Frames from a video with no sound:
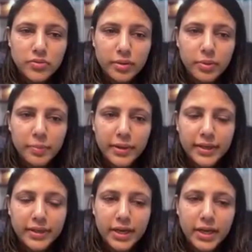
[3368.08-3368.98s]
will be
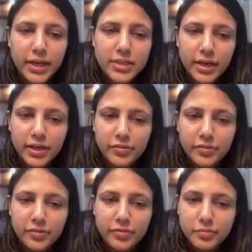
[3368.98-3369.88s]
predicted as negative,
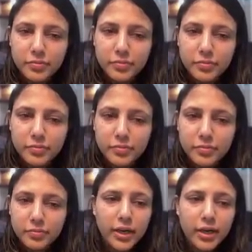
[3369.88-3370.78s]

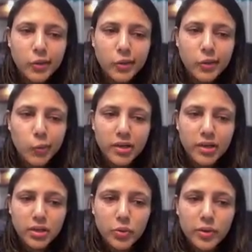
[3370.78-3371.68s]
right? In 2NN,
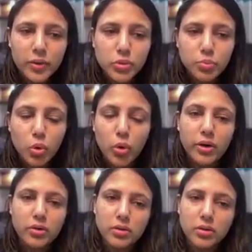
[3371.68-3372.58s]
you will use
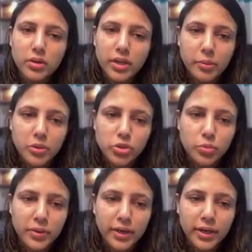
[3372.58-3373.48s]
more neighbors
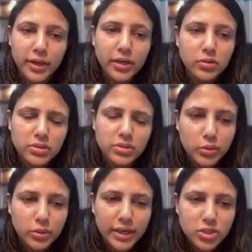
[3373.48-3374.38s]
to predict.
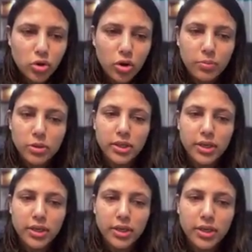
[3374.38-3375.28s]
Let's talk about
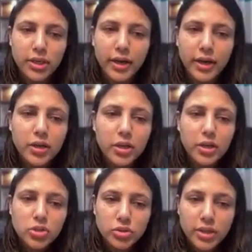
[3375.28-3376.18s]
3NN, right?
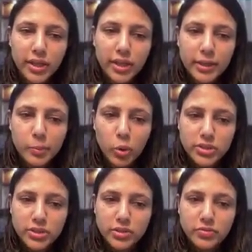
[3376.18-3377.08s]
So then it will be
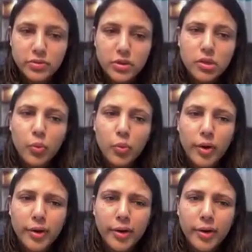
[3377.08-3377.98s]
positive. What do
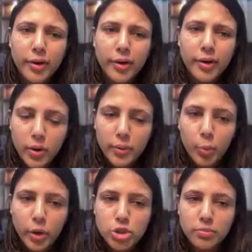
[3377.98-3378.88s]
you think this
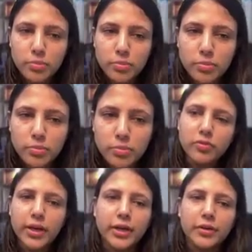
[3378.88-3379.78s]
point should be, positive or
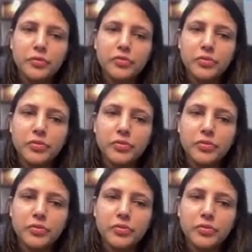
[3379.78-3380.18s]
negative?